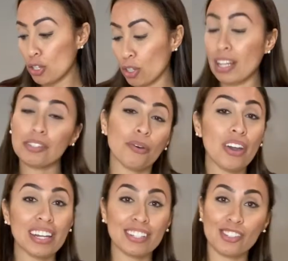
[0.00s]
So let's go
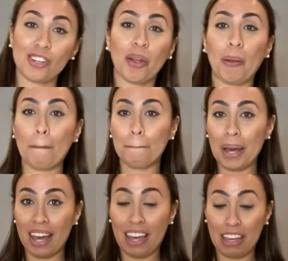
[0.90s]
ahead and start
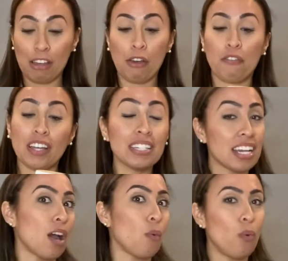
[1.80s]
by finding
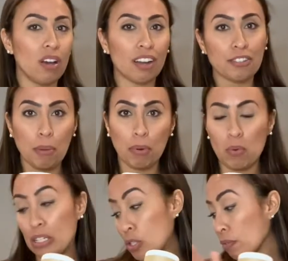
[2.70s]
out what our number
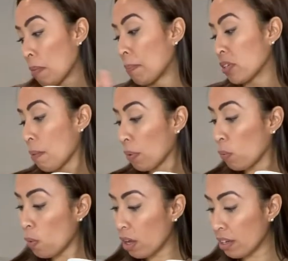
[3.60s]
1. So remember, number
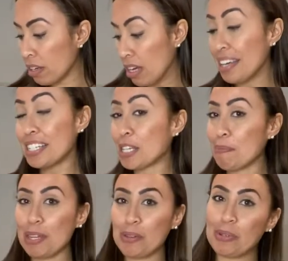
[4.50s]
1 to
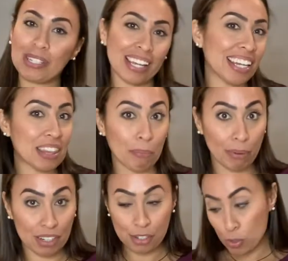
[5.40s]
me was like the
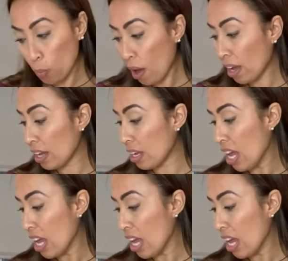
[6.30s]
brightest white.